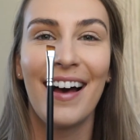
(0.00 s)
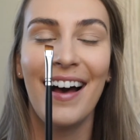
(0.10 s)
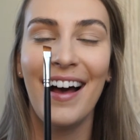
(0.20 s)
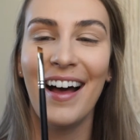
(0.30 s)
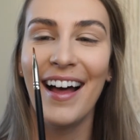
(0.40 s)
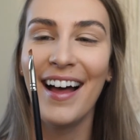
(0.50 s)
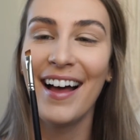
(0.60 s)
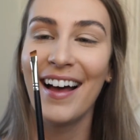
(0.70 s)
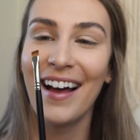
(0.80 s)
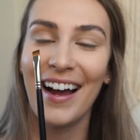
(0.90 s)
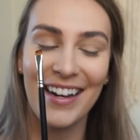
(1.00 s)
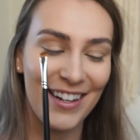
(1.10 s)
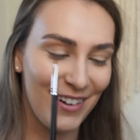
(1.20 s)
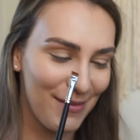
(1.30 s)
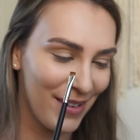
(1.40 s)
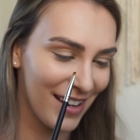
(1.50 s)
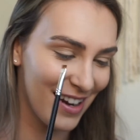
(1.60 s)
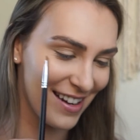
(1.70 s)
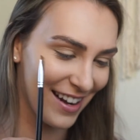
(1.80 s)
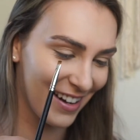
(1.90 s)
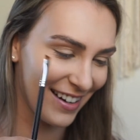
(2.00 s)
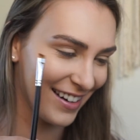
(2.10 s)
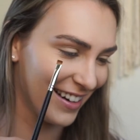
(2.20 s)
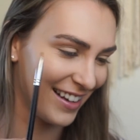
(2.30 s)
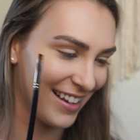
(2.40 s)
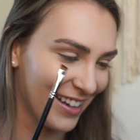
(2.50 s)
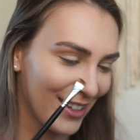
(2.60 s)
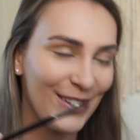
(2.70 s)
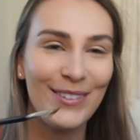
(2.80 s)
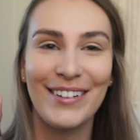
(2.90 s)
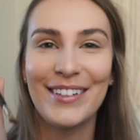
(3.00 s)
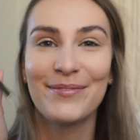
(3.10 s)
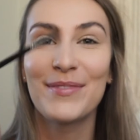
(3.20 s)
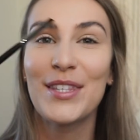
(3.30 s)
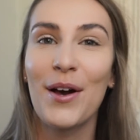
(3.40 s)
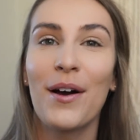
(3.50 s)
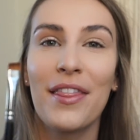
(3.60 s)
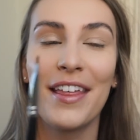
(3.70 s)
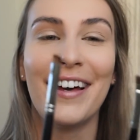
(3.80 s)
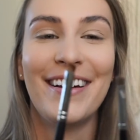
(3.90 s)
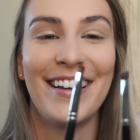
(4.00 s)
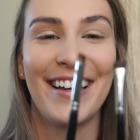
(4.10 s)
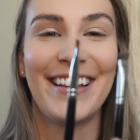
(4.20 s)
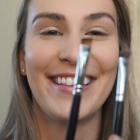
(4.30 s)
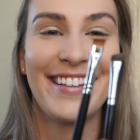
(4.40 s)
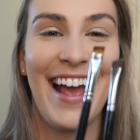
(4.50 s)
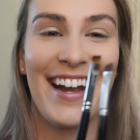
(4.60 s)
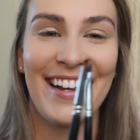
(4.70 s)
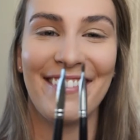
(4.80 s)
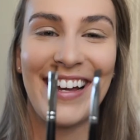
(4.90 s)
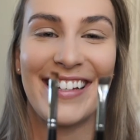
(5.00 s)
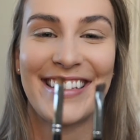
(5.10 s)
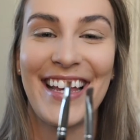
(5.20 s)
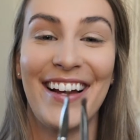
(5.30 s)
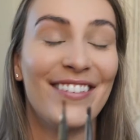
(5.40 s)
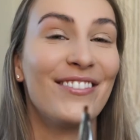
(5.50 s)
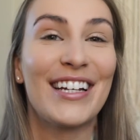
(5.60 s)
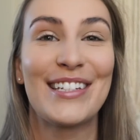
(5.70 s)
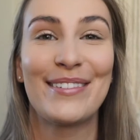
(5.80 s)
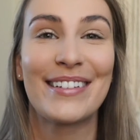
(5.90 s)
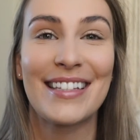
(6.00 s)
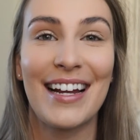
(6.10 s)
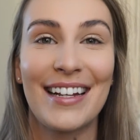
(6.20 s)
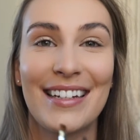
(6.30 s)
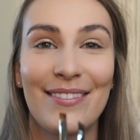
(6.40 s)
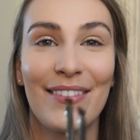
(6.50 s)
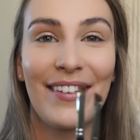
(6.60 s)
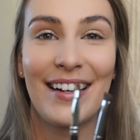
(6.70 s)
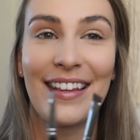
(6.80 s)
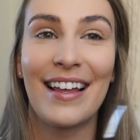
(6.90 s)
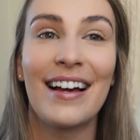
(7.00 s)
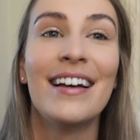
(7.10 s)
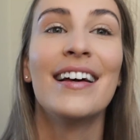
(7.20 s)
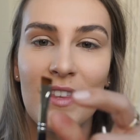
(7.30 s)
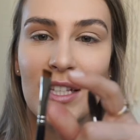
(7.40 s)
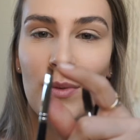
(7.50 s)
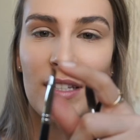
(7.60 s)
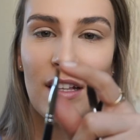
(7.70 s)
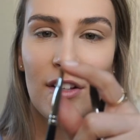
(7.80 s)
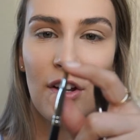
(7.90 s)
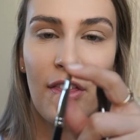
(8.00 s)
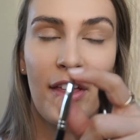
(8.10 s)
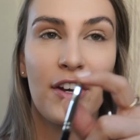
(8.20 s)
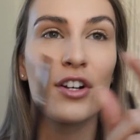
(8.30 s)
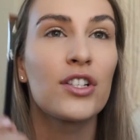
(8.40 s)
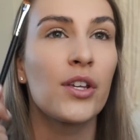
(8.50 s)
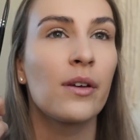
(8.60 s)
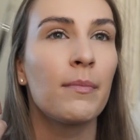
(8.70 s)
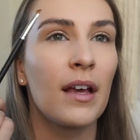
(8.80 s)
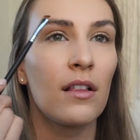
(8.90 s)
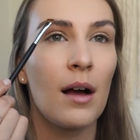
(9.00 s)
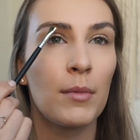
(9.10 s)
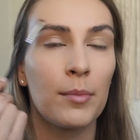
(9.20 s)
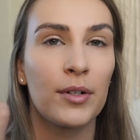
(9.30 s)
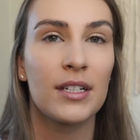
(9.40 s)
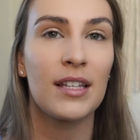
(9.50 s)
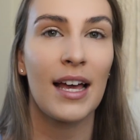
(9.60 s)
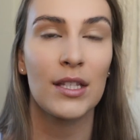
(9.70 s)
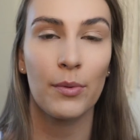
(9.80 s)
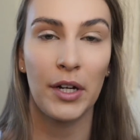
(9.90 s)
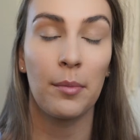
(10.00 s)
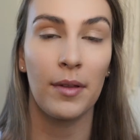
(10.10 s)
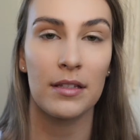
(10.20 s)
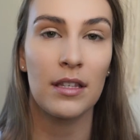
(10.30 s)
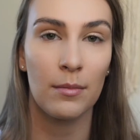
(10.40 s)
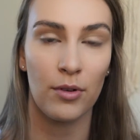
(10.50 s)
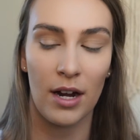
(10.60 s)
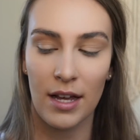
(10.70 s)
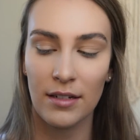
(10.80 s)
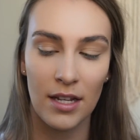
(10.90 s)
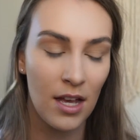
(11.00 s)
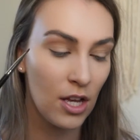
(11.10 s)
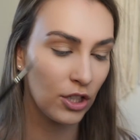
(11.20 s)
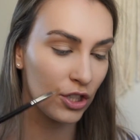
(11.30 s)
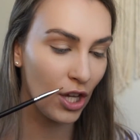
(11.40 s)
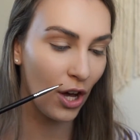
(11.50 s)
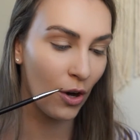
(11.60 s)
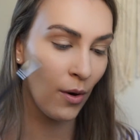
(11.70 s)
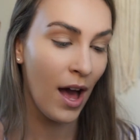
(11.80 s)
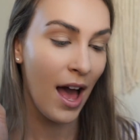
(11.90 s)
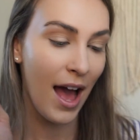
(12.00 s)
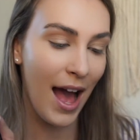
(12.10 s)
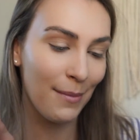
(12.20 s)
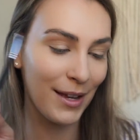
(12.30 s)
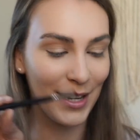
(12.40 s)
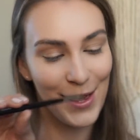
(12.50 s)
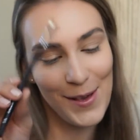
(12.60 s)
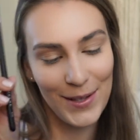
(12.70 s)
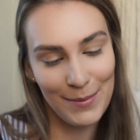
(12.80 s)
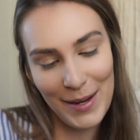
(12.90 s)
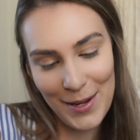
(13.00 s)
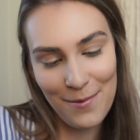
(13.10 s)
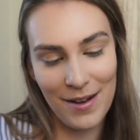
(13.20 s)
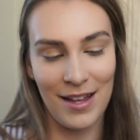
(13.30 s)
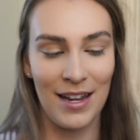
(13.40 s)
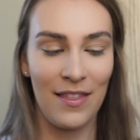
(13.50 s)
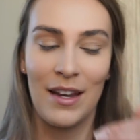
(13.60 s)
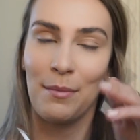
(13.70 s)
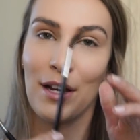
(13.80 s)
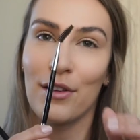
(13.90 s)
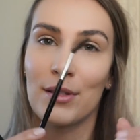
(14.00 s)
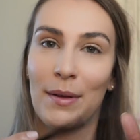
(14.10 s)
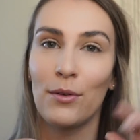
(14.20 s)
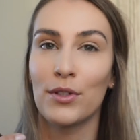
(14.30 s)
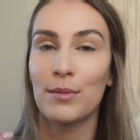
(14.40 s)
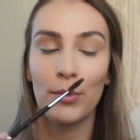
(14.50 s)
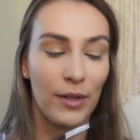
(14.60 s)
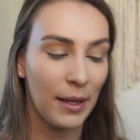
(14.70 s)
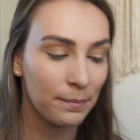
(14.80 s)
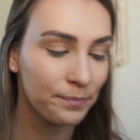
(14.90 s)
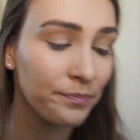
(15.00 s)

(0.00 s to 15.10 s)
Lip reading: Ha! I didn't know I put it in here. Cool. So anyways, I'm way too excited to be finding that. This one's a little thinner so you can be a lot more precise where you're placing the product. So I'm gonna use my new one and then I'm gonna use my old spoolie.